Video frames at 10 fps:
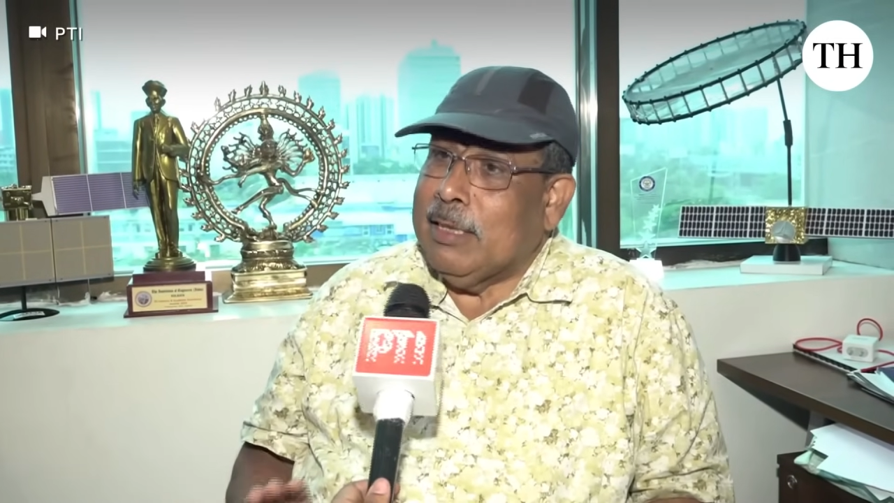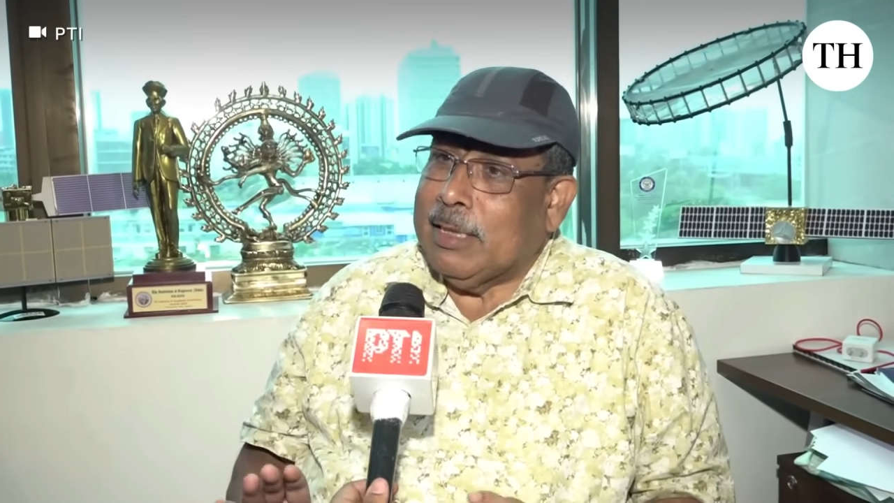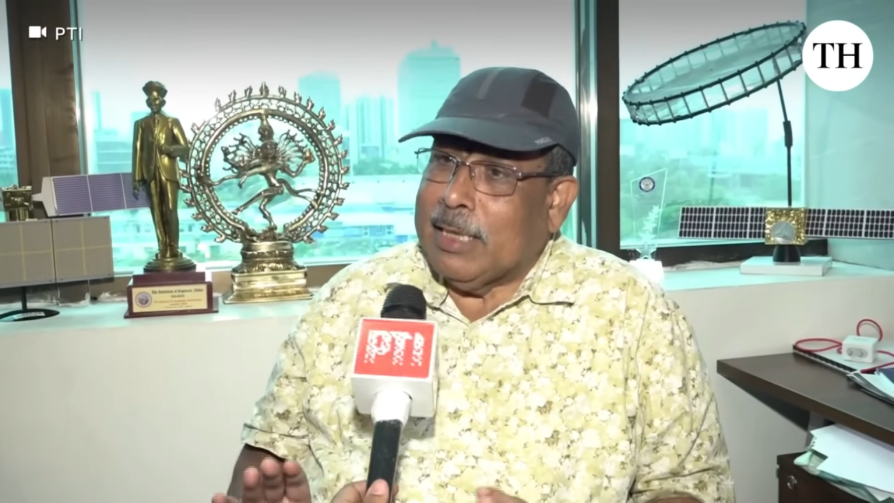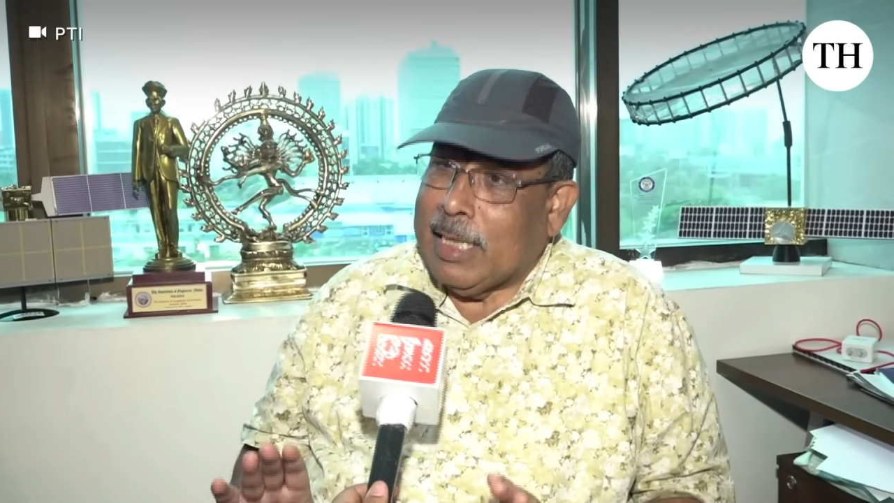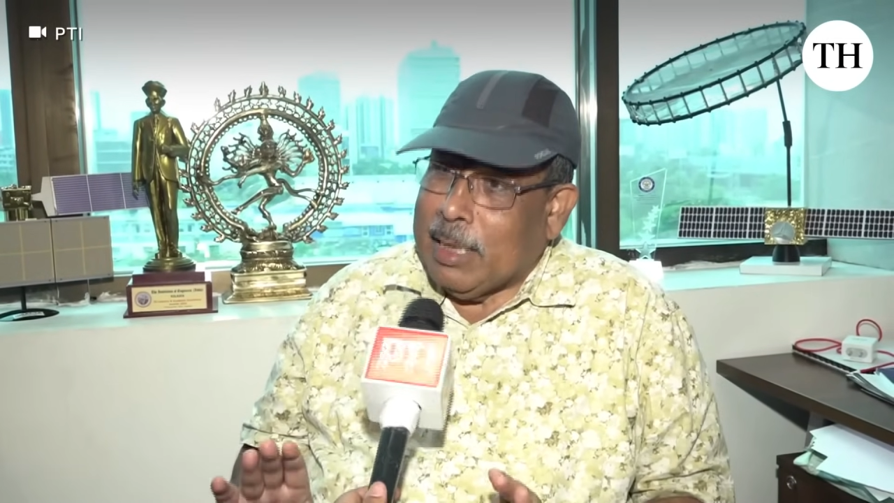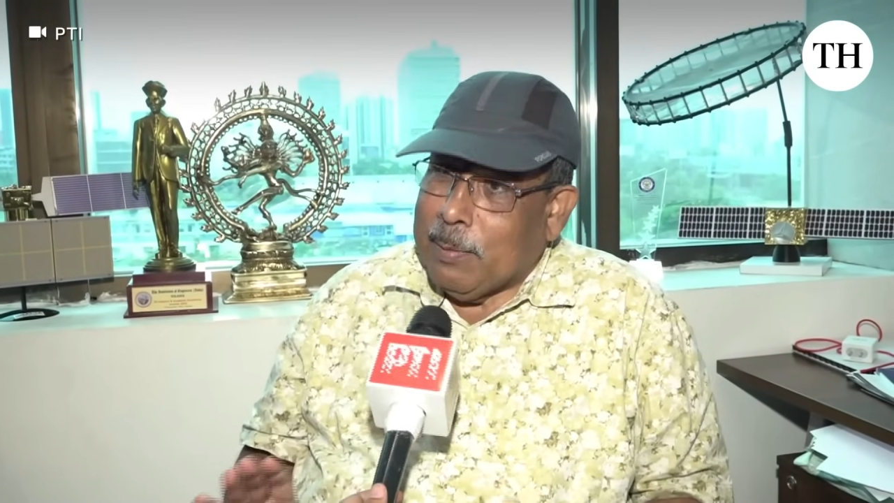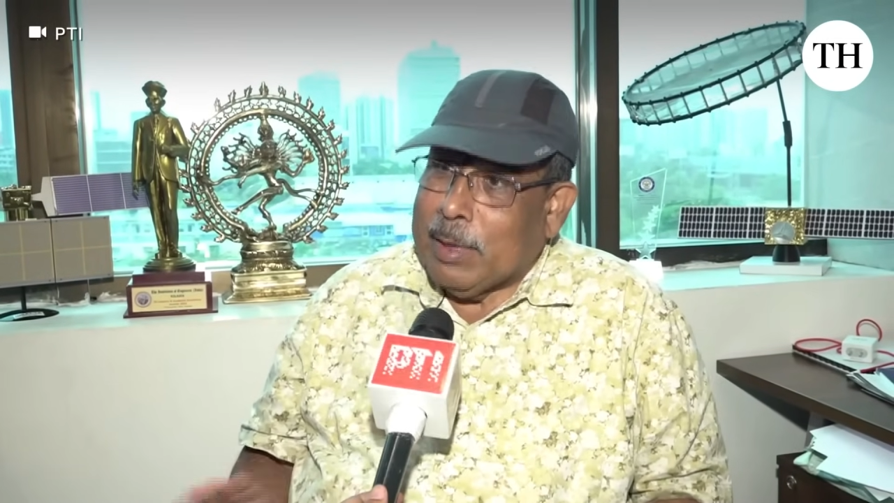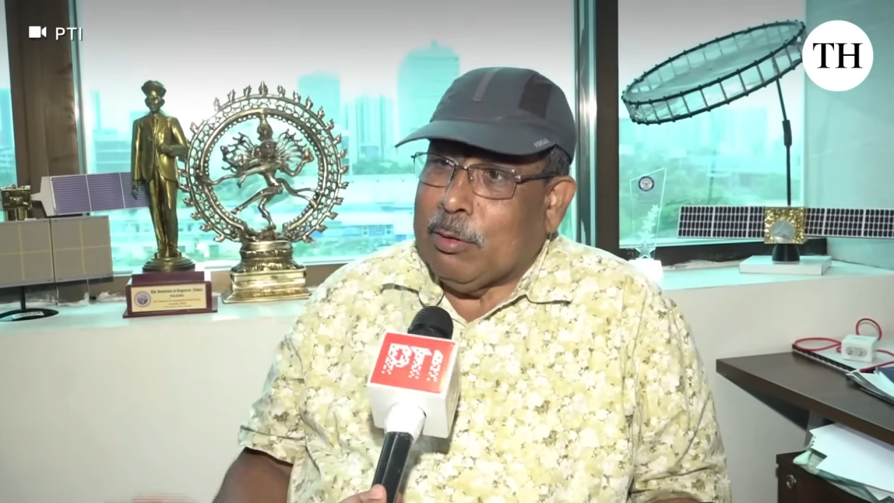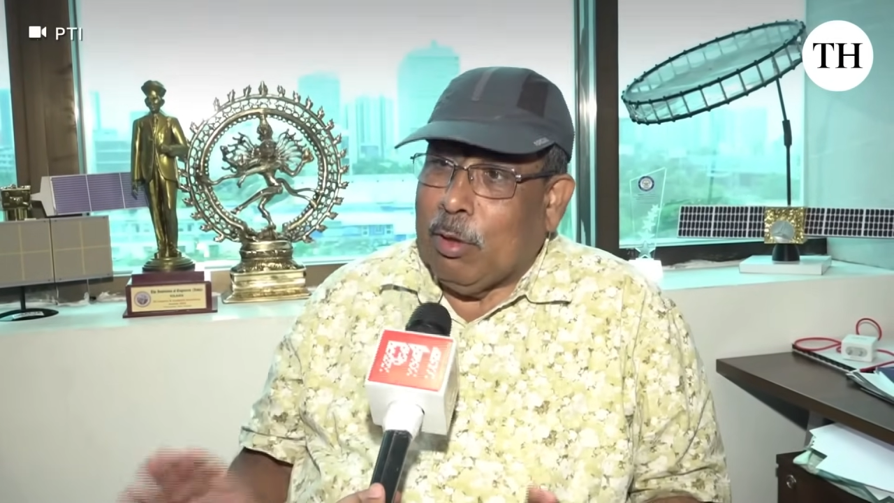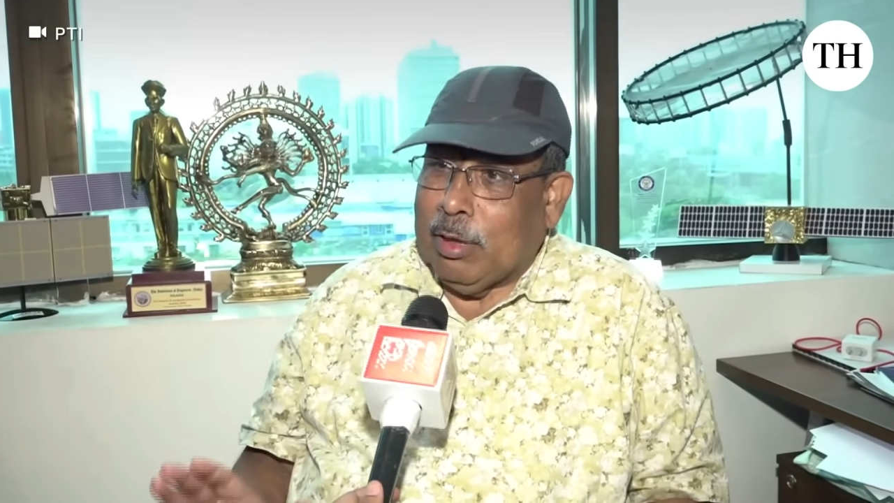it can
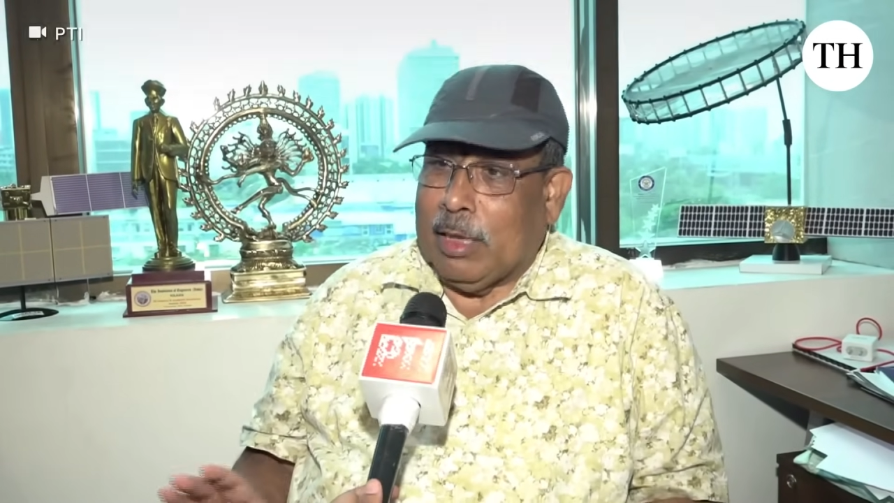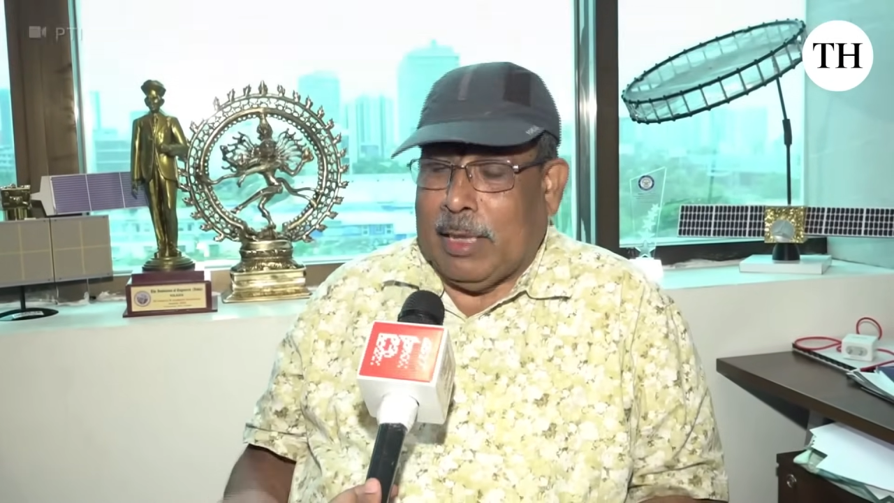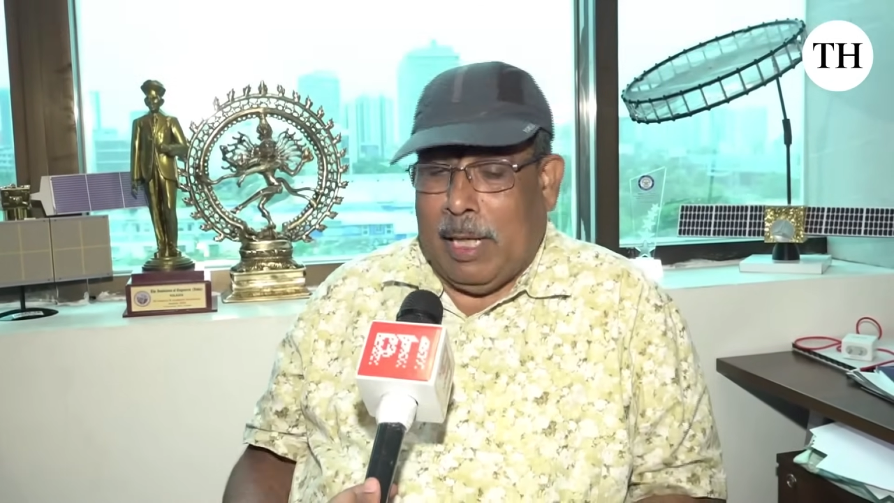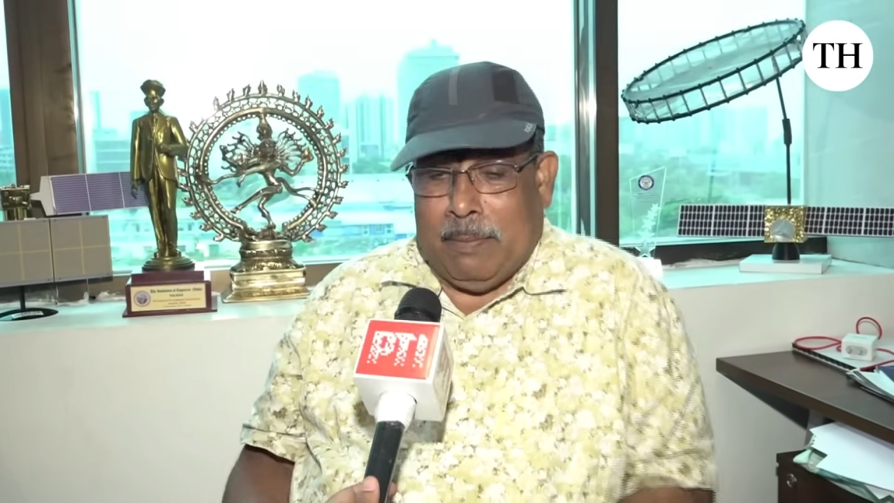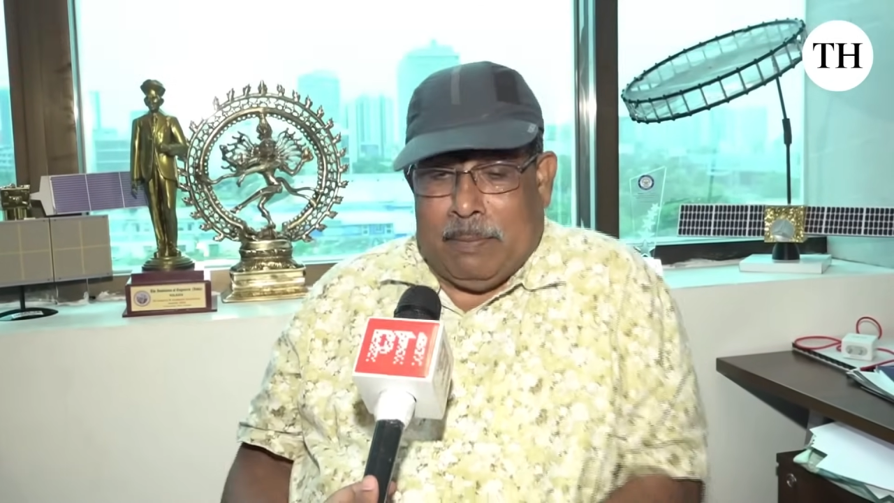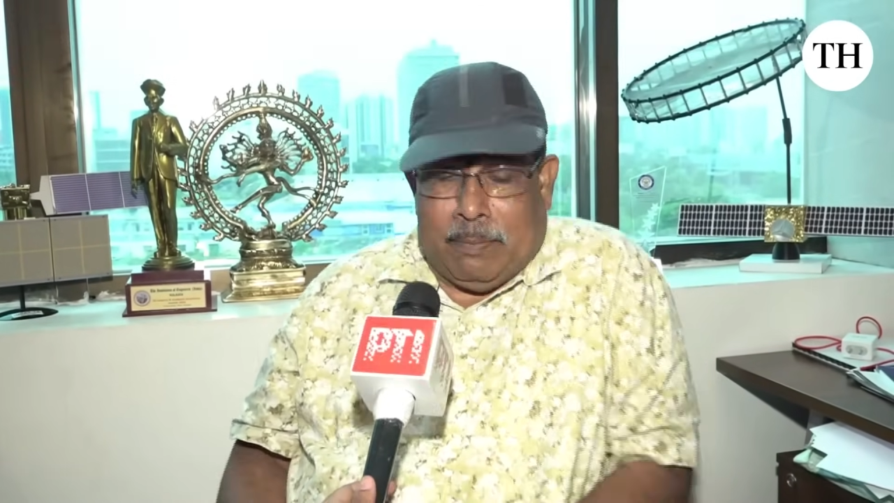image all the time